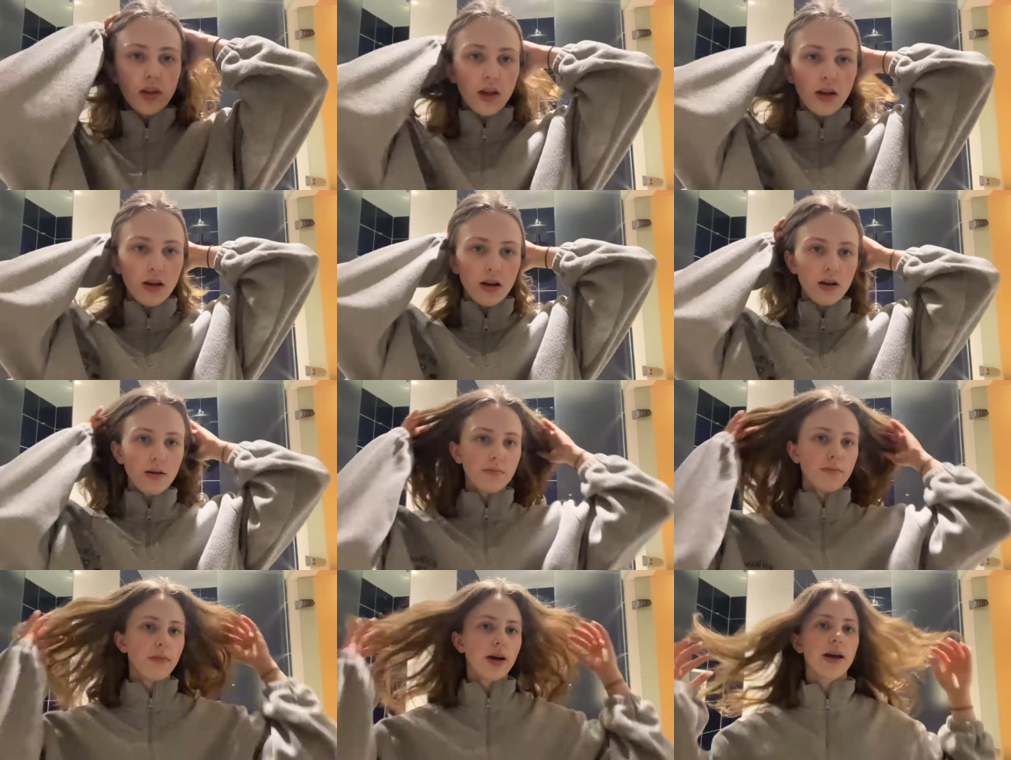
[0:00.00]

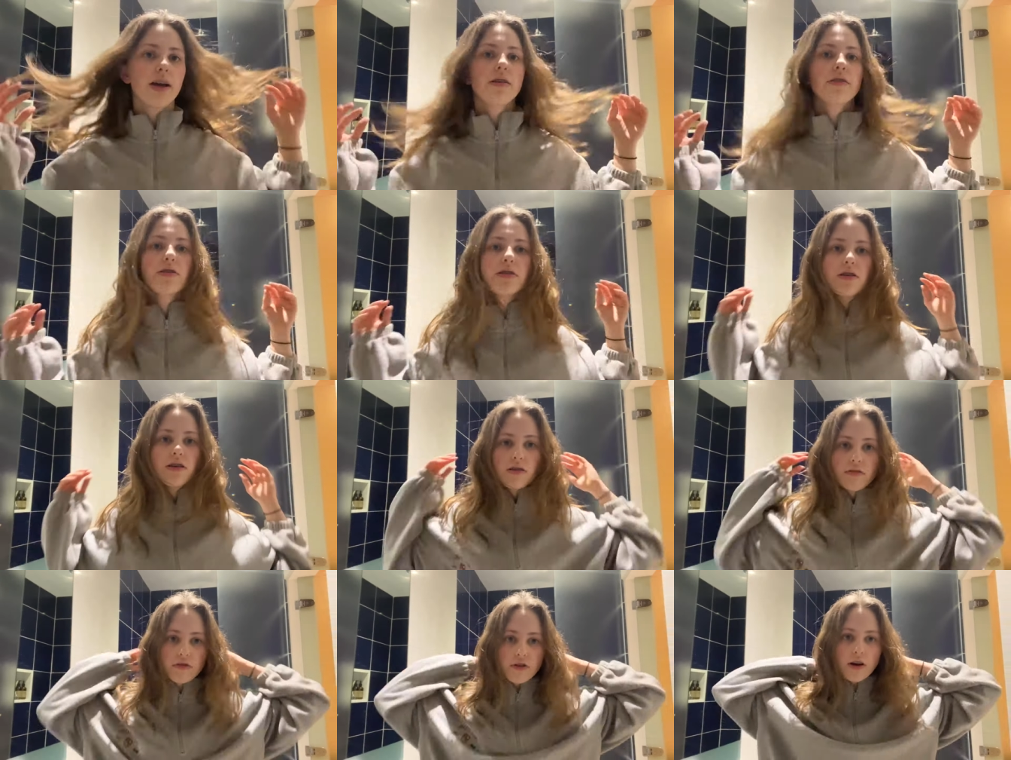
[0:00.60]
Um, my hair is
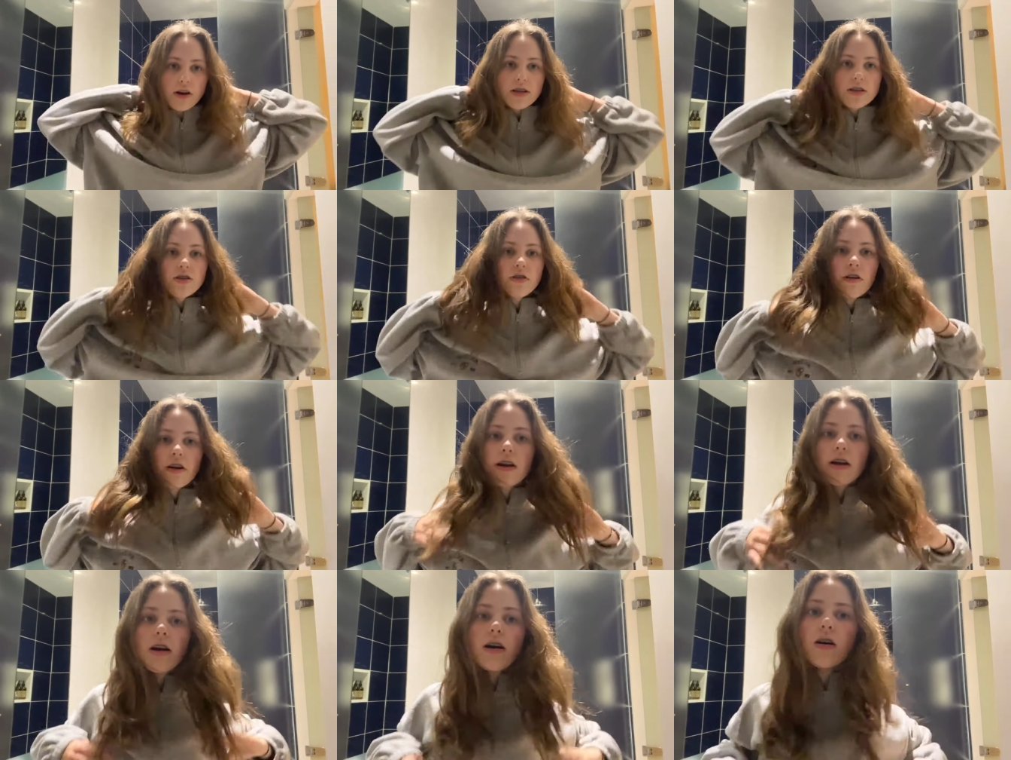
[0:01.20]
kind of crazy
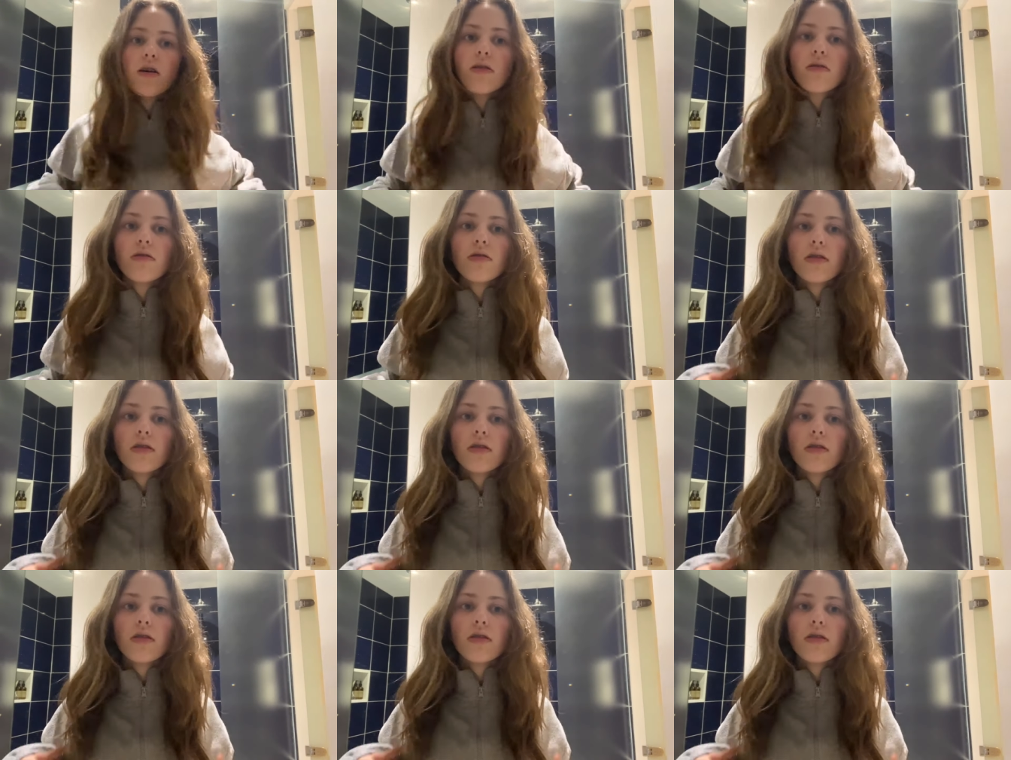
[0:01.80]
right now.